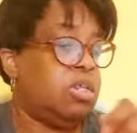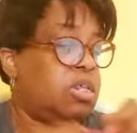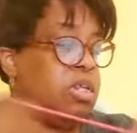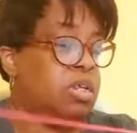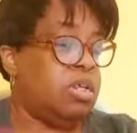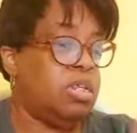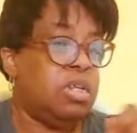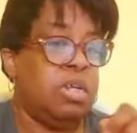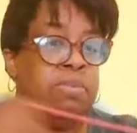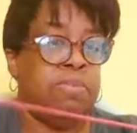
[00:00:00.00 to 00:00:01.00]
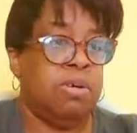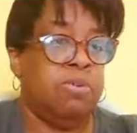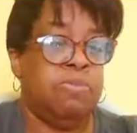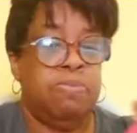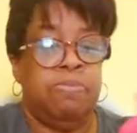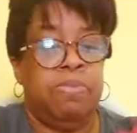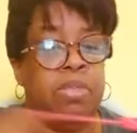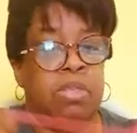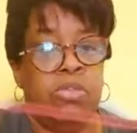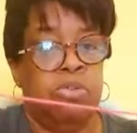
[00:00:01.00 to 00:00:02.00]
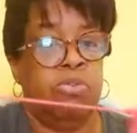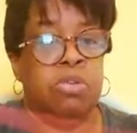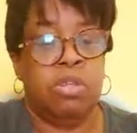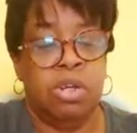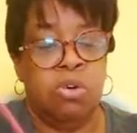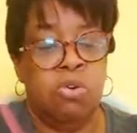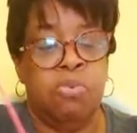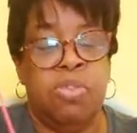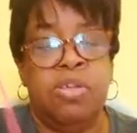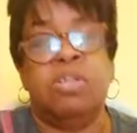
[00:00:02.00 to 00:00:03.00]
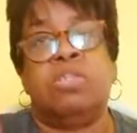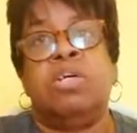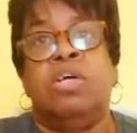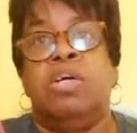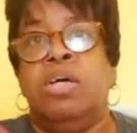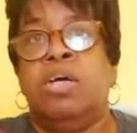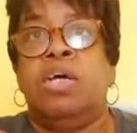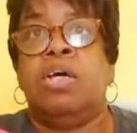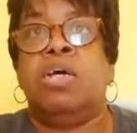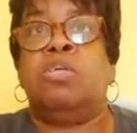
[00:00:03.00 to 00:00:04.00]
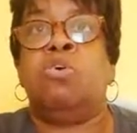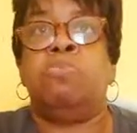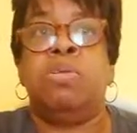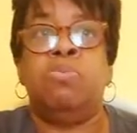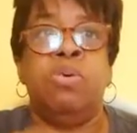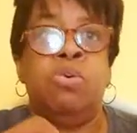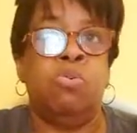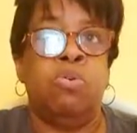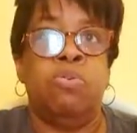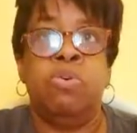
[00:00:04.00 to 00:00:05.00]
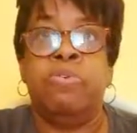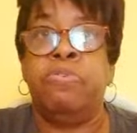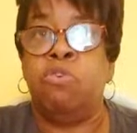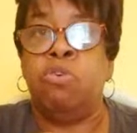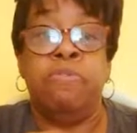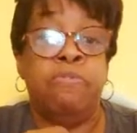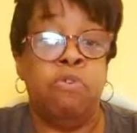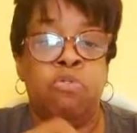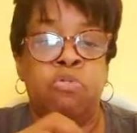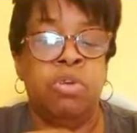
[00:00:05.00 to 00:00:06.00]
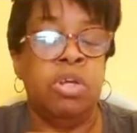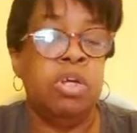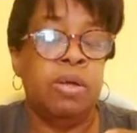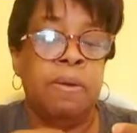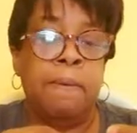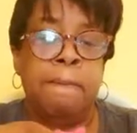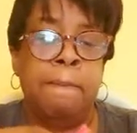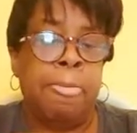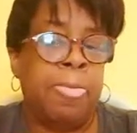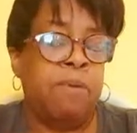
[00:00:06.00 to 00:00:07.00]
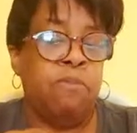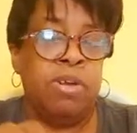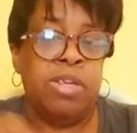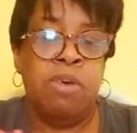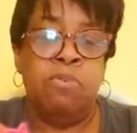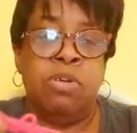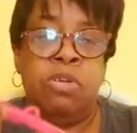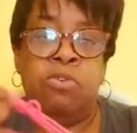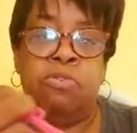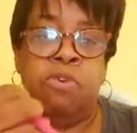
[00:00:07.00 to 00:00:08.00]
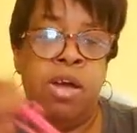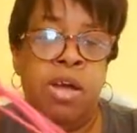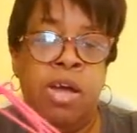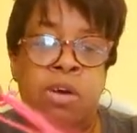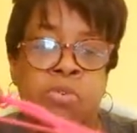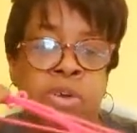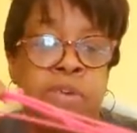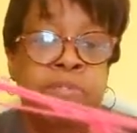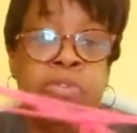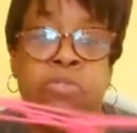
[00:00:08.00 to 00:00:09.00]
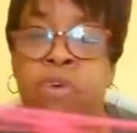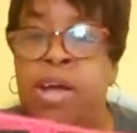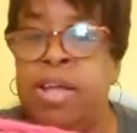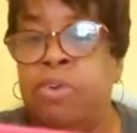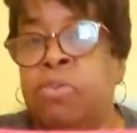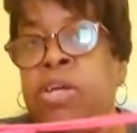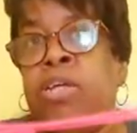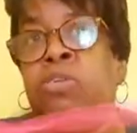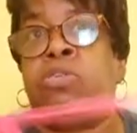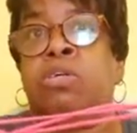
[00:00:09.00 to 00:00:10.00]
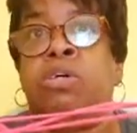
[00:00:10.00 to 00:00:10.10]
send us an email so you can link on with us. And normally we're on virtually. Right now we're gonna try out. We haven't tried it out yet. It's